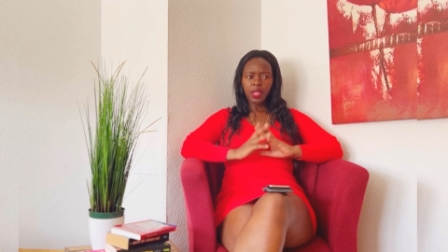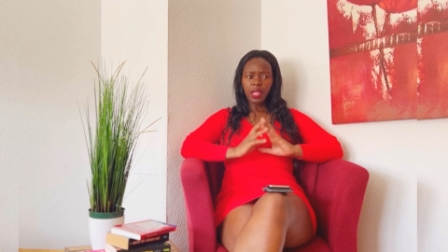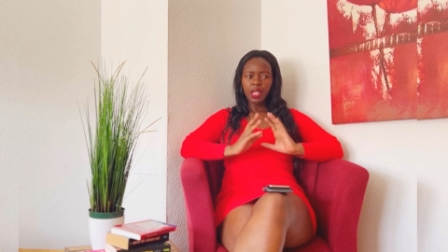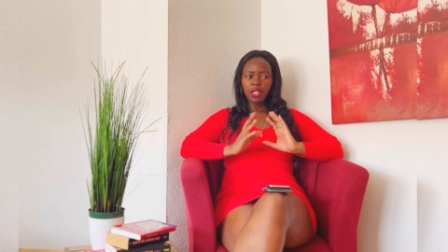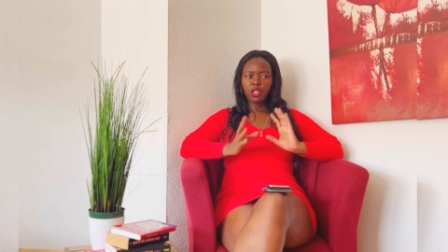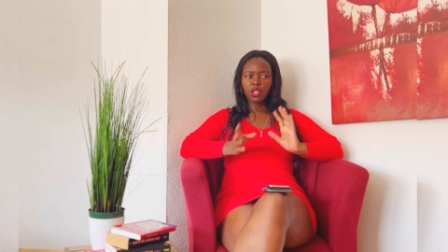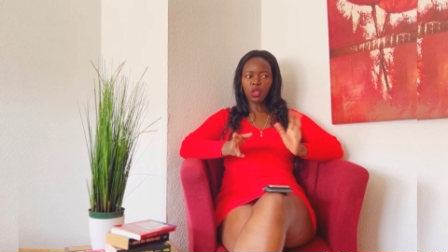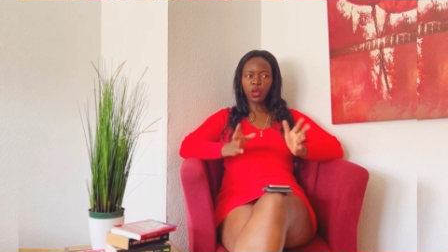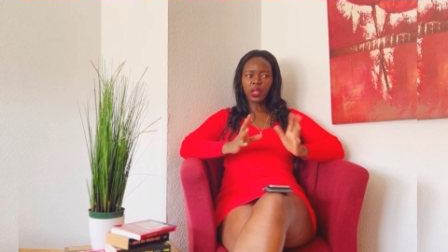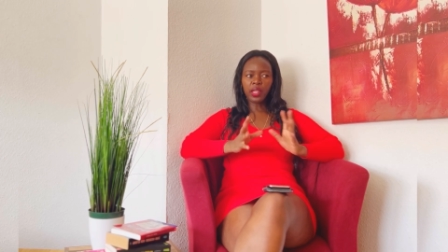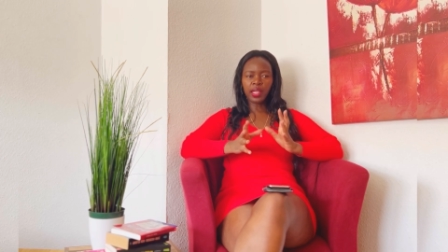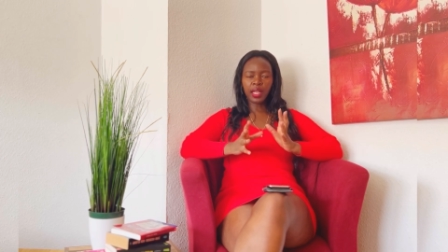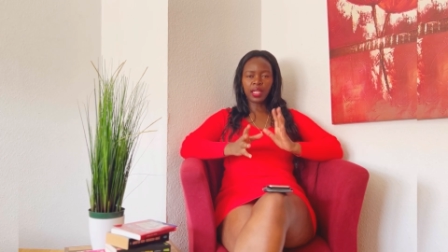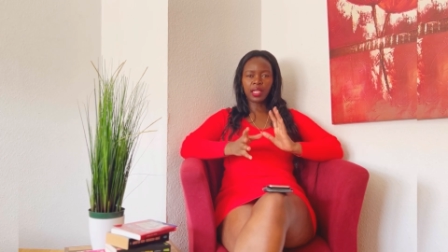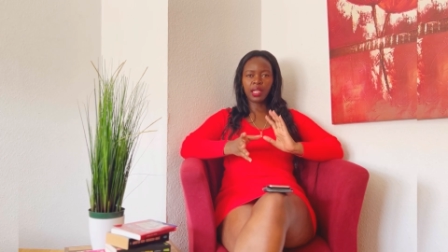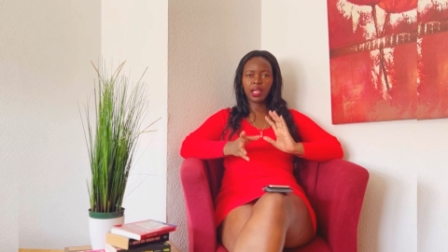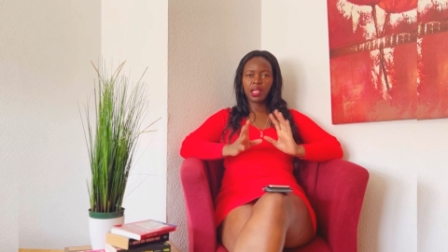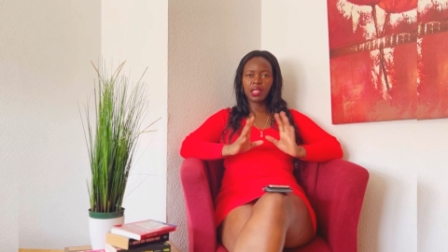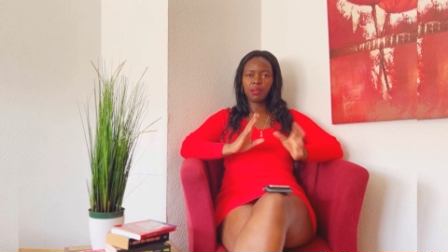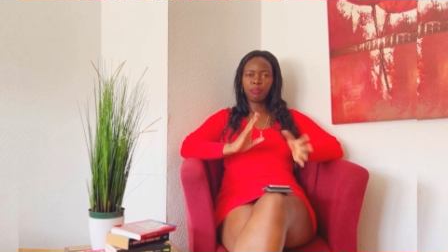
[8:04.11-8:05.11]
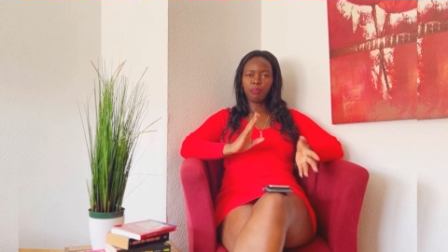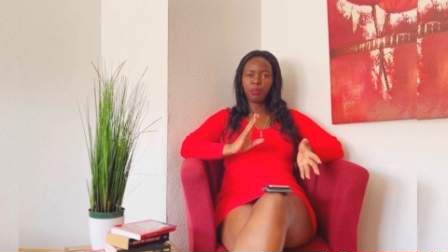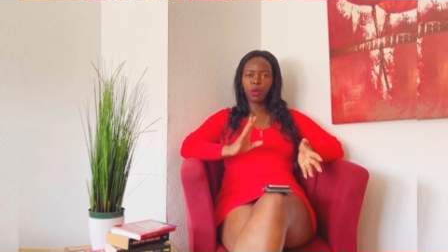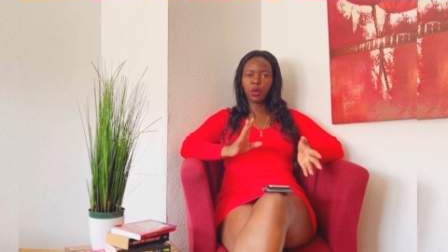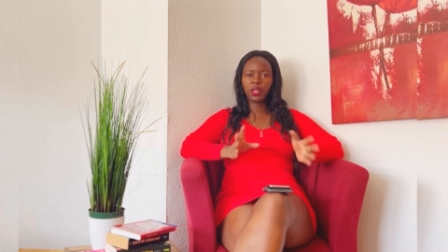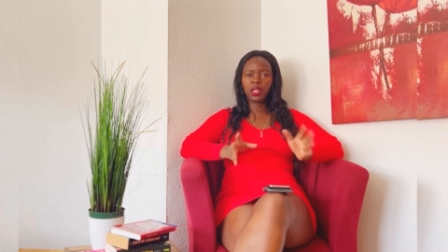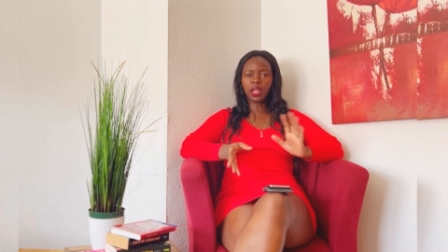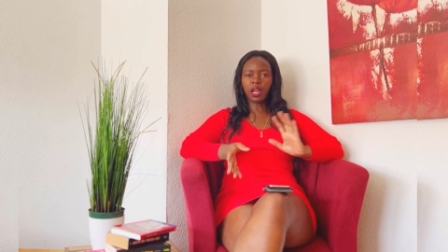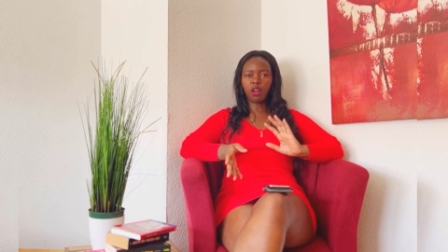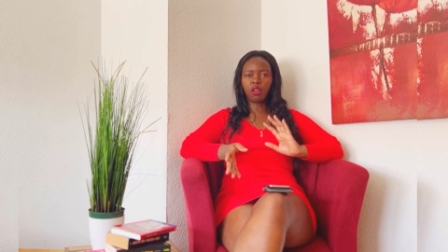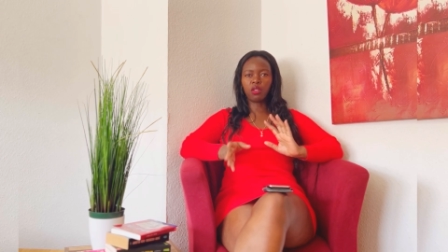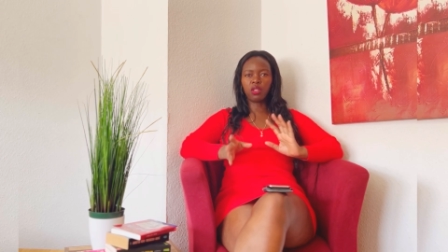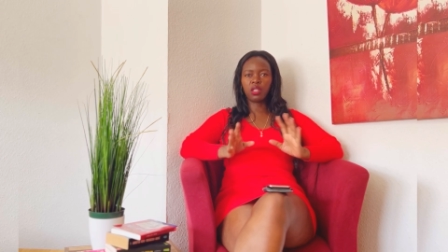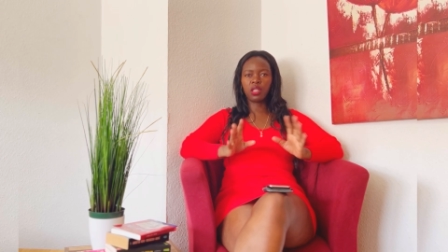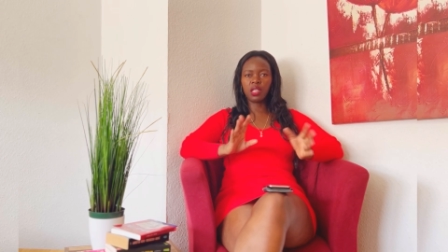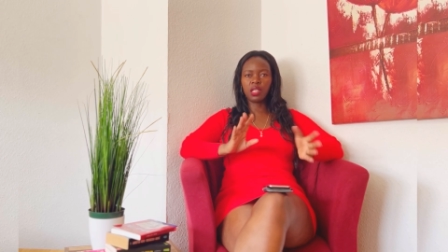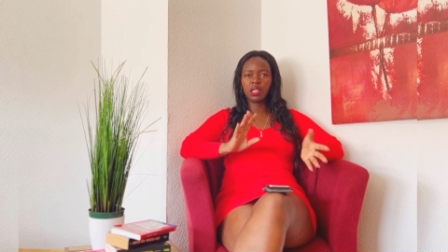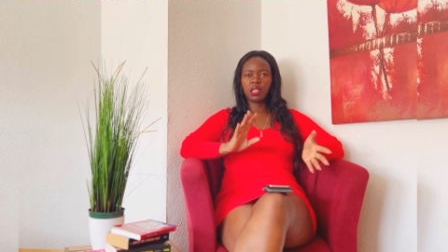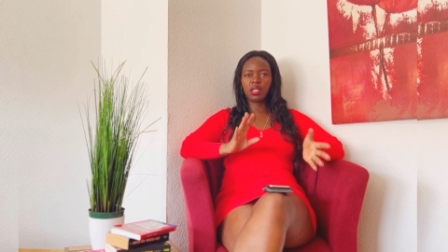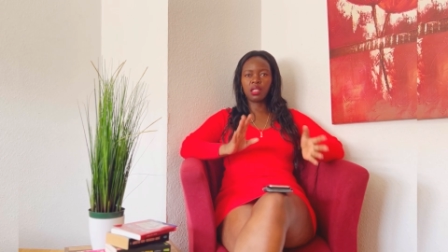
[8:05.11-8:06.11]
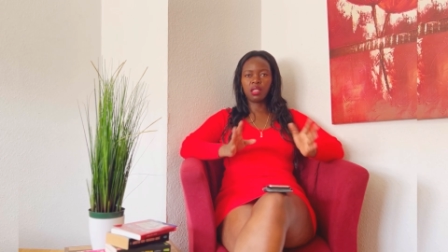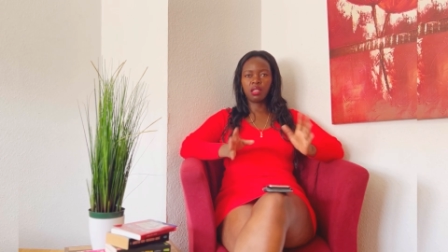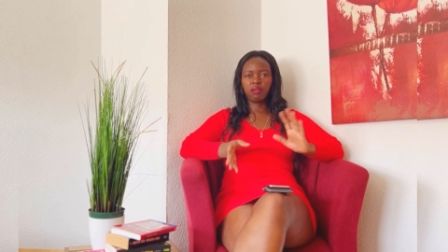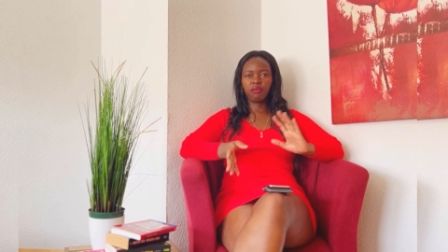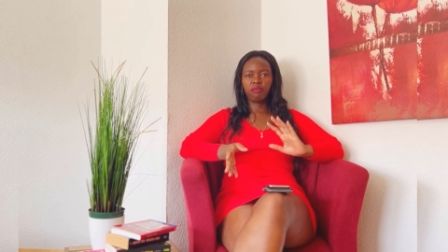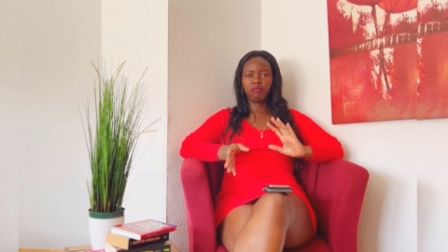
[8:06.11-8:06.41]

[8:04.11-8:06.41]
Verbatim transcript: So in that case, both countries